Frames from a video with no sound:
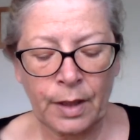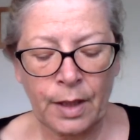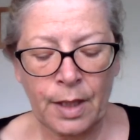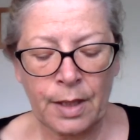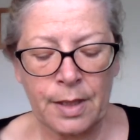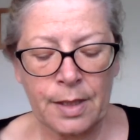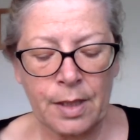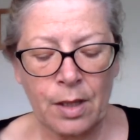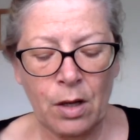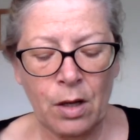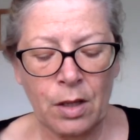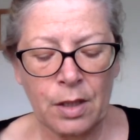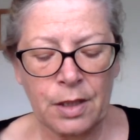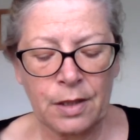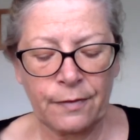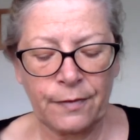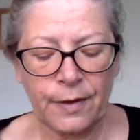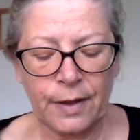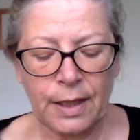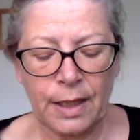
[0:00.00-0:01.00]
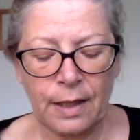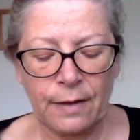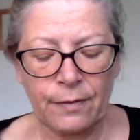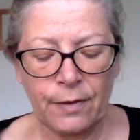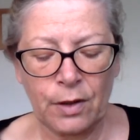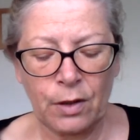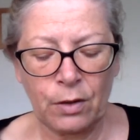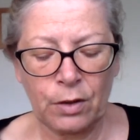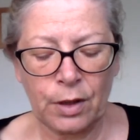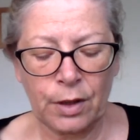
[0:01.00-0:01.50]
"It is hard to forgive
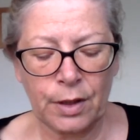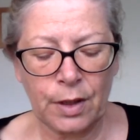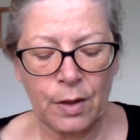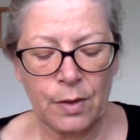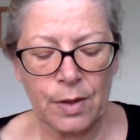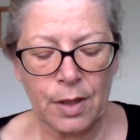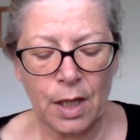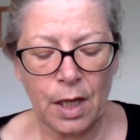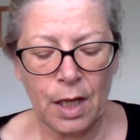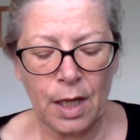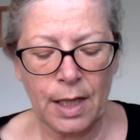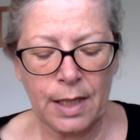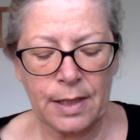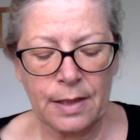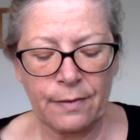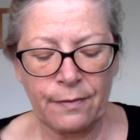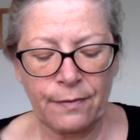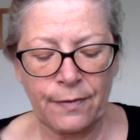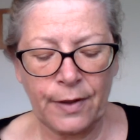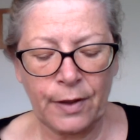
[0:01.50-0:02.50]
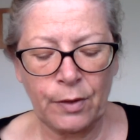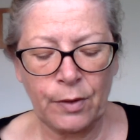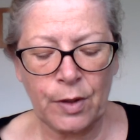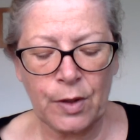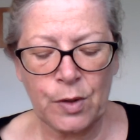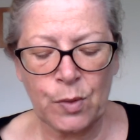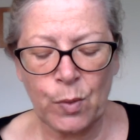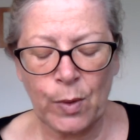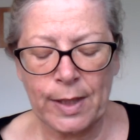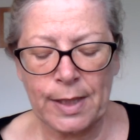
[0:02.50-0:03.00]
and look at those eyes and feel
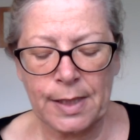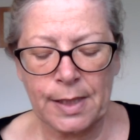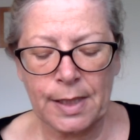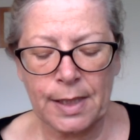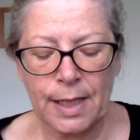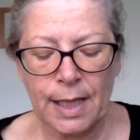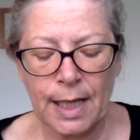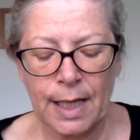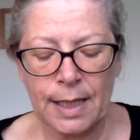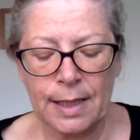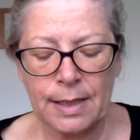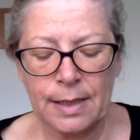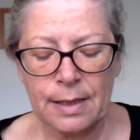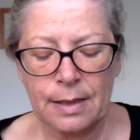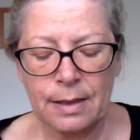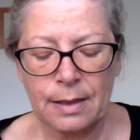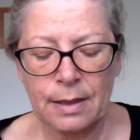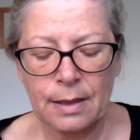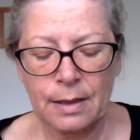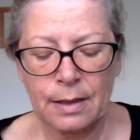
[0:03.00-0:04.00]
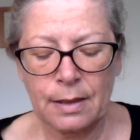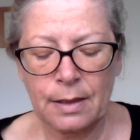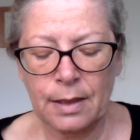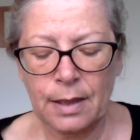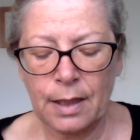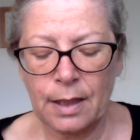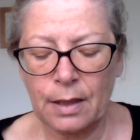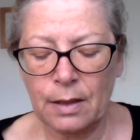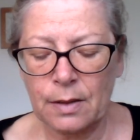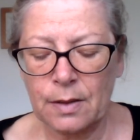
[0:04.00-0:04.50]
those wasted hands,"
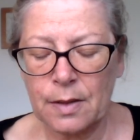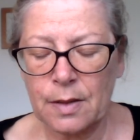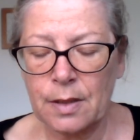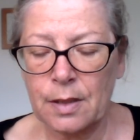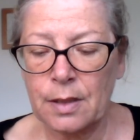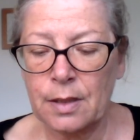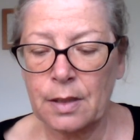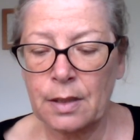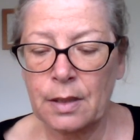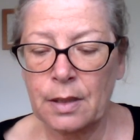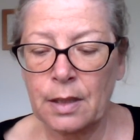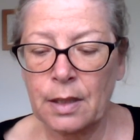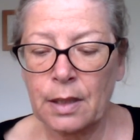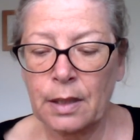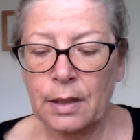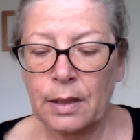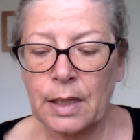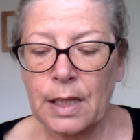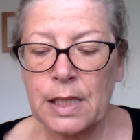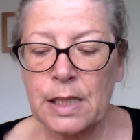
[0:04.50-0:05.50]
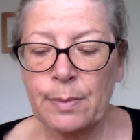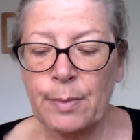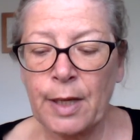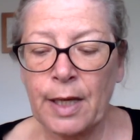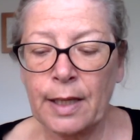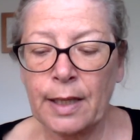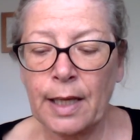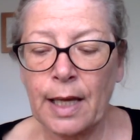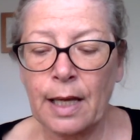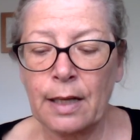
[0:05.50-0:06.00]
he answered. "Kiss me
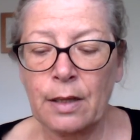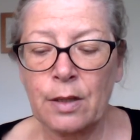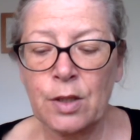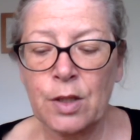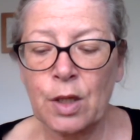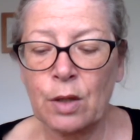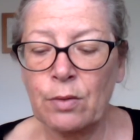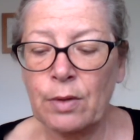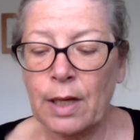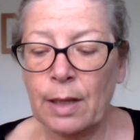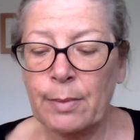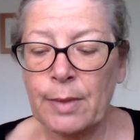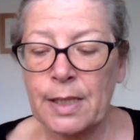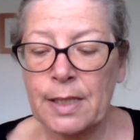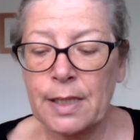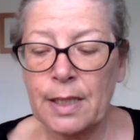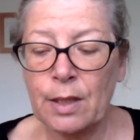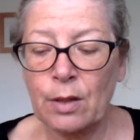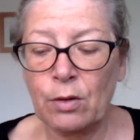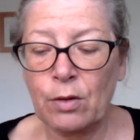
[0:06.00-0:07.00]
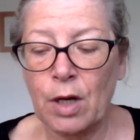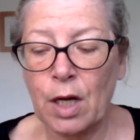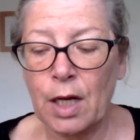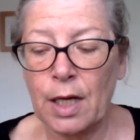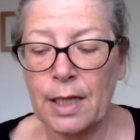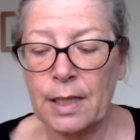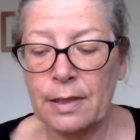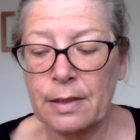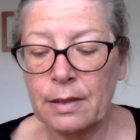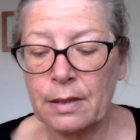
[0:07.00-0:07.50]
again and don't let me see your
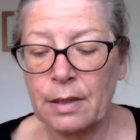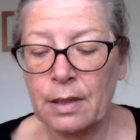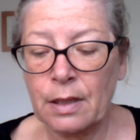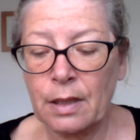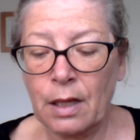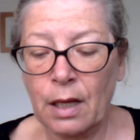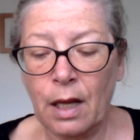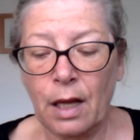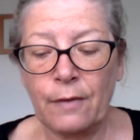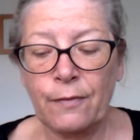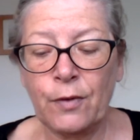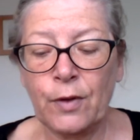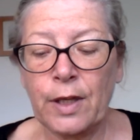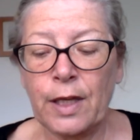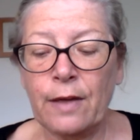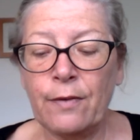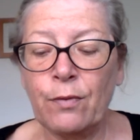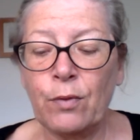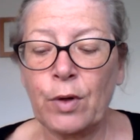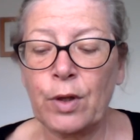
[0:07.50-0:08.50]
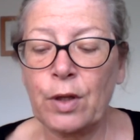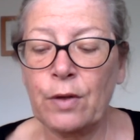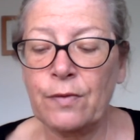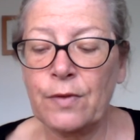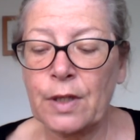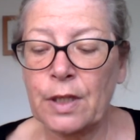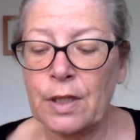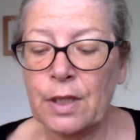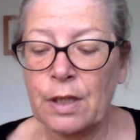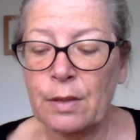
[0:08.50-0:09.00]
eyes. I forgive what you've
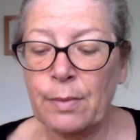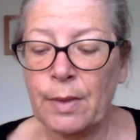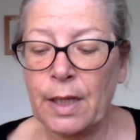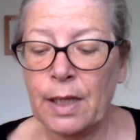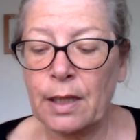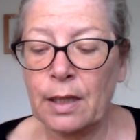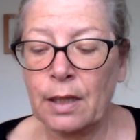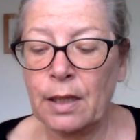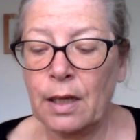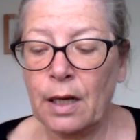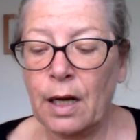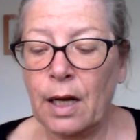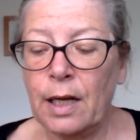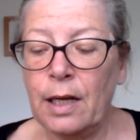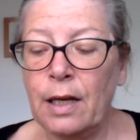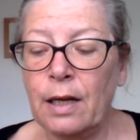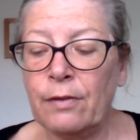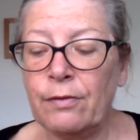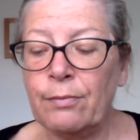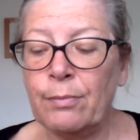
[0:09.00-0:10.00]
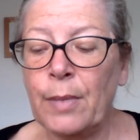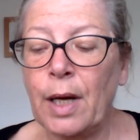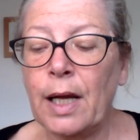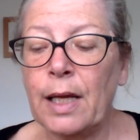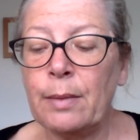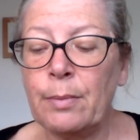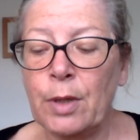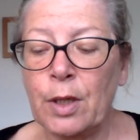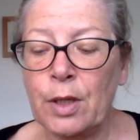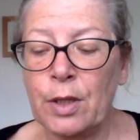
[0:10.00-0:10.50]
done to me. I love
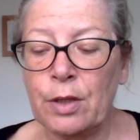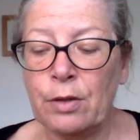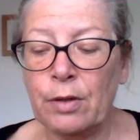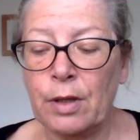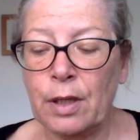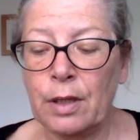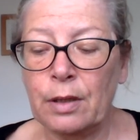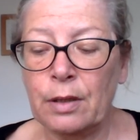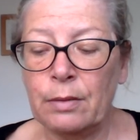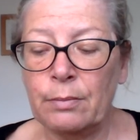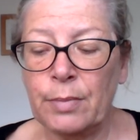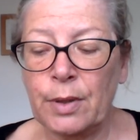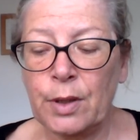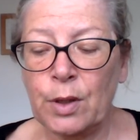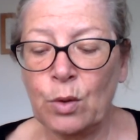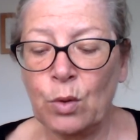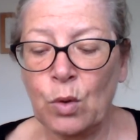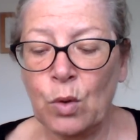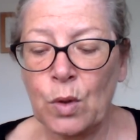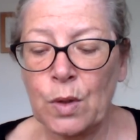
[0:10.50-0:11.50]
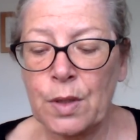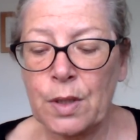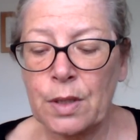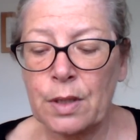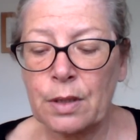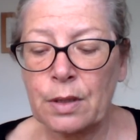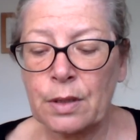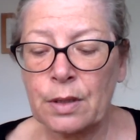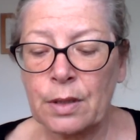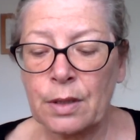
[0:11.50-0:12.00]
my murderer, but
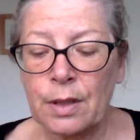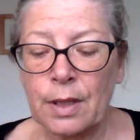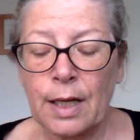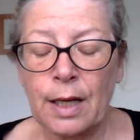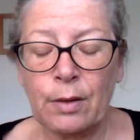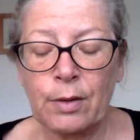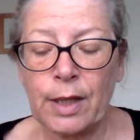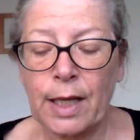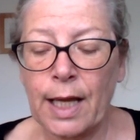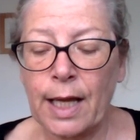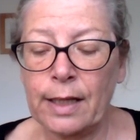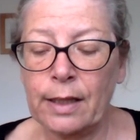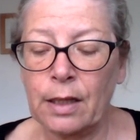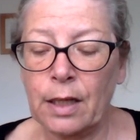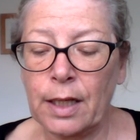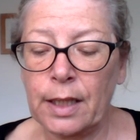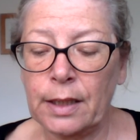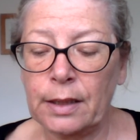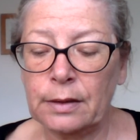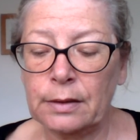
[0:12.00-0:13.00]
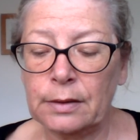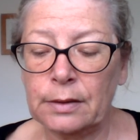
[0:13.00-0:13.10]
yours? How can I?"